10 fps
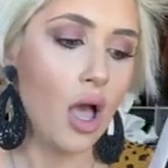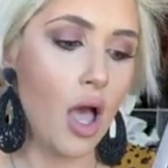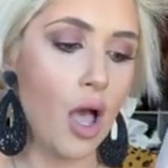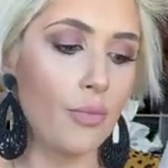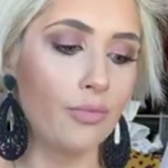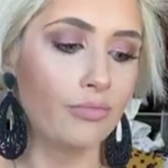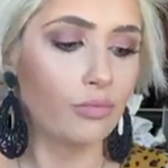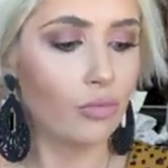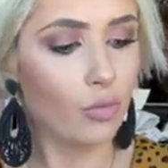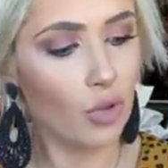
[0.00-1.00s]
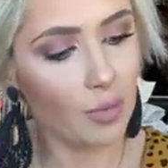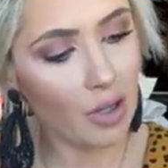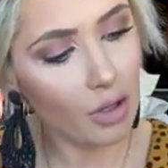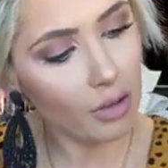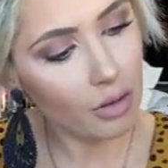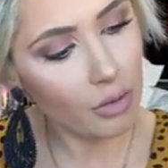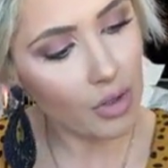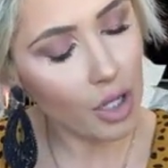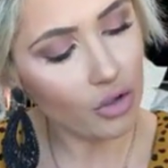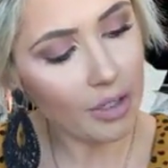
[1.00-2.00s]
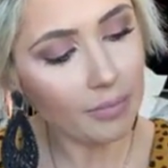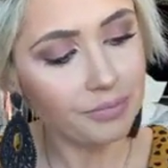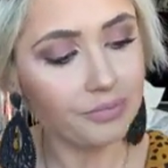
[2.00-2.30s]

Um, what am I on? 300?